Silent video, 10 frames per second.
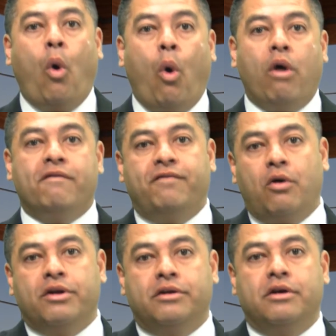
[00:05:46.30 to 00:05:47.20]
or
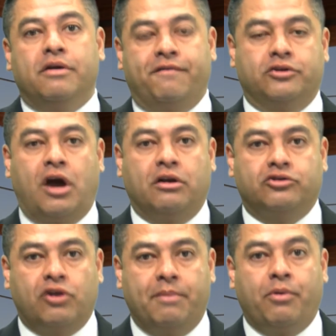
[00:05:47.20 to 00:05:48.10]
voted for
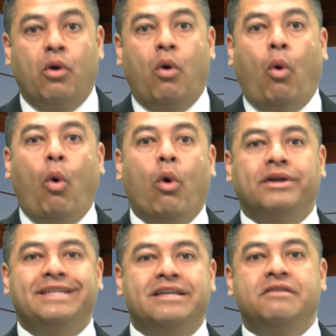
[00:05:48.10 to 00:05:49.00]
Donald Trump
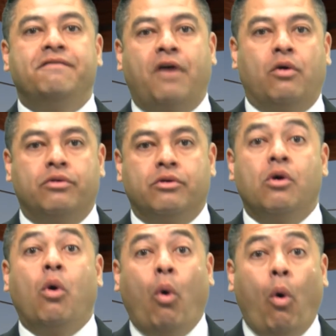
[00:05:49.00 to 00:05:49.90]
or didn't vote
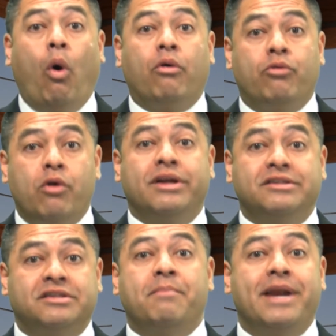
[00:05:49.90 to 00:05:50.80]
or wrote
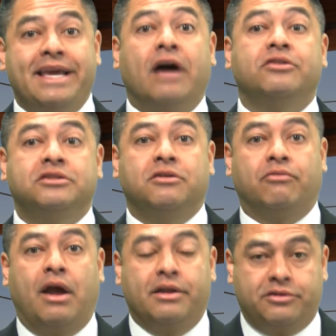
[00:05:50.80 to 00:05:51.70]
in somebody else
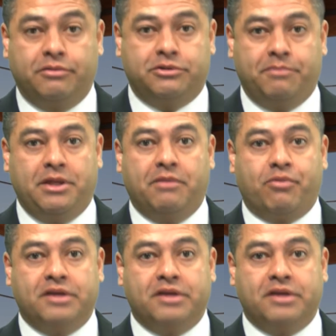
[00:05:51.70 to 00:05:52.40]
to be the